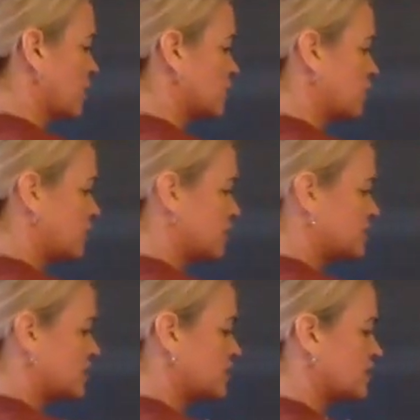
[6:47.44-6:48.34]
So if this
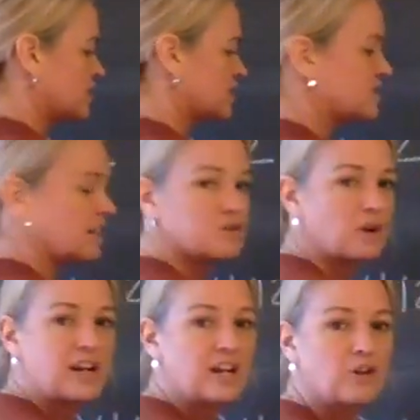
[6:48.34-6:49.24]
digit is a 6
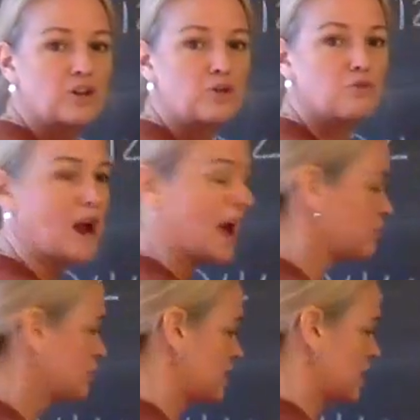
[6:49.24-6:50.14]
right here and you
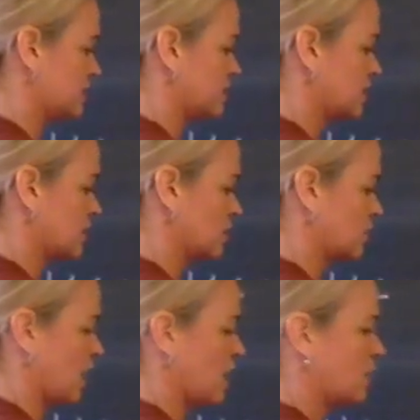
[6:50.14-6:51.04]
round this,
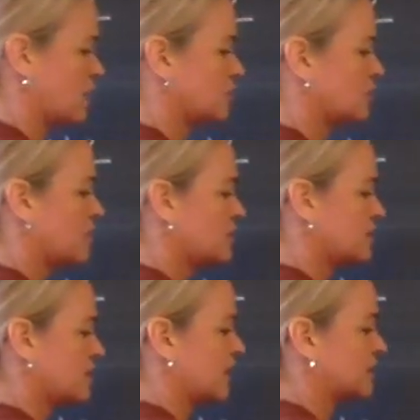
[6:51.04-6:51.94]
okay, we underline the
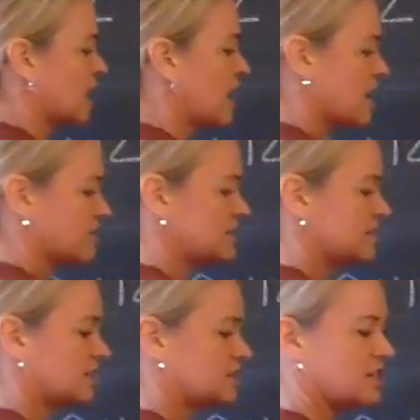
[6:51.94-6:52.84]
6. The
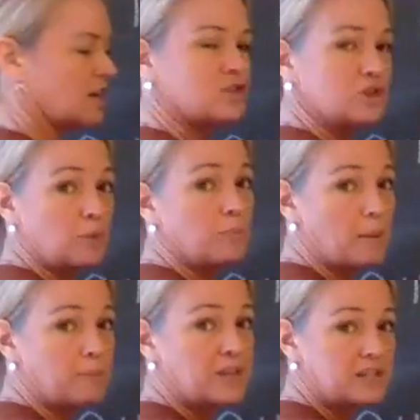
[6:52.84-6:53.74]
6 tells you to
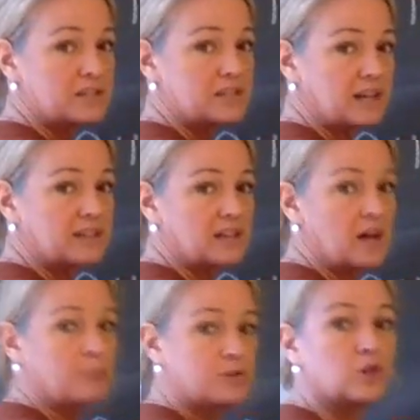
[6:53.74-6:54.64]
bump this 6
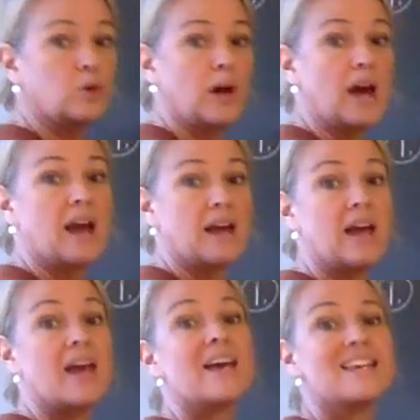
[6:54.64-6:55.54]
up to a
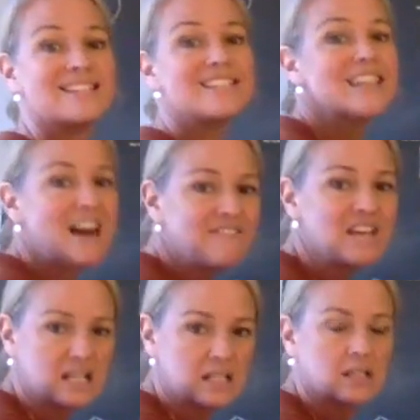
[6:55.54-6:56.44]

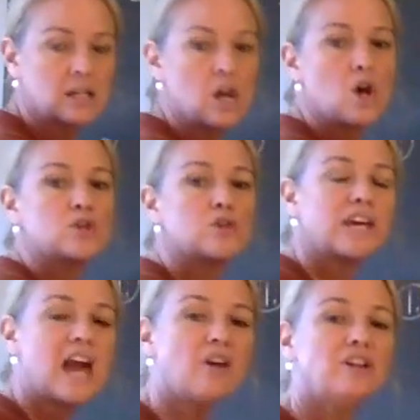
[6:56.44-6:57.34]
7. So the
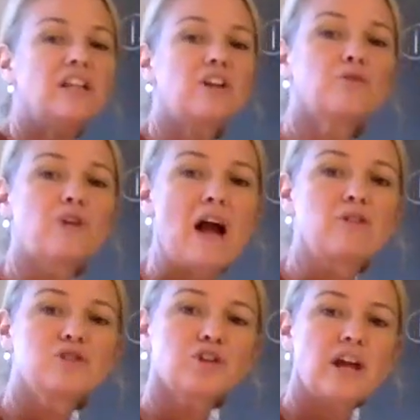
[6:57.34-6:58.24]
calculator
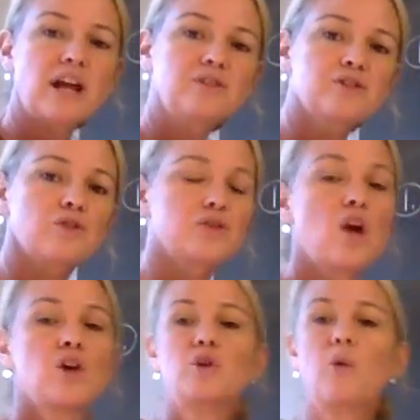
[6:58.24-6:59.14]
rounds your answers.
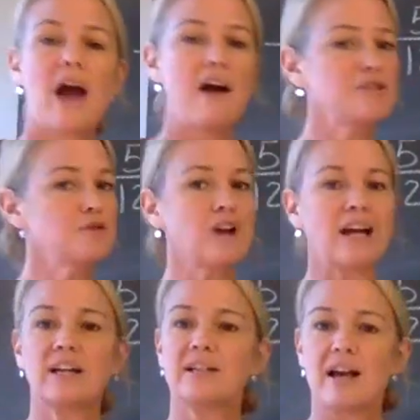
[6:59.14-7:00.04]
You have to
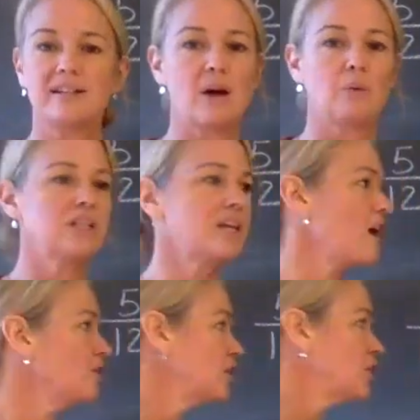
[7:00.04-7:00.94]
recognize that with the
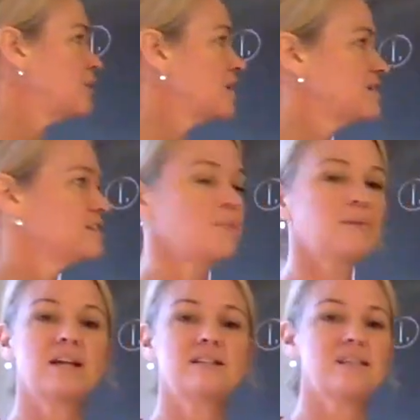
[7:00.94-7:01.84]
calculator because some
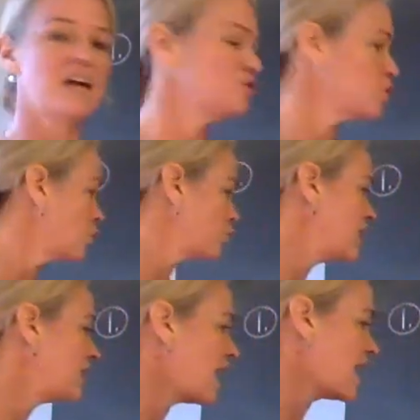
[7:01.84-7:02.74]
kids then don't
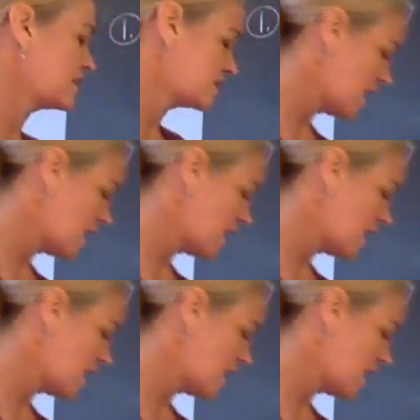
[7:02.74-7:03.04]
realize